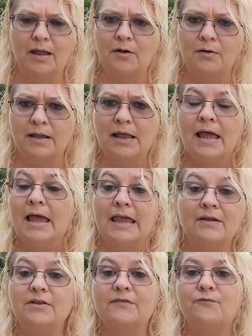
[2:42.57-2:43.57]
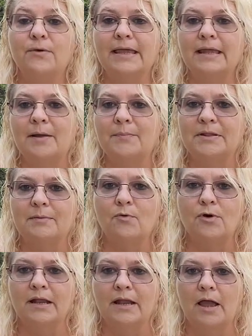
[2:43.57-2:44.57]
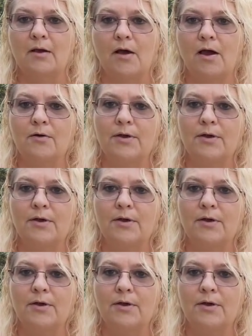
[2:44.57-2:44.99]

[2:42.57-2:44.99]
I don't, even if we get up in the morning and go,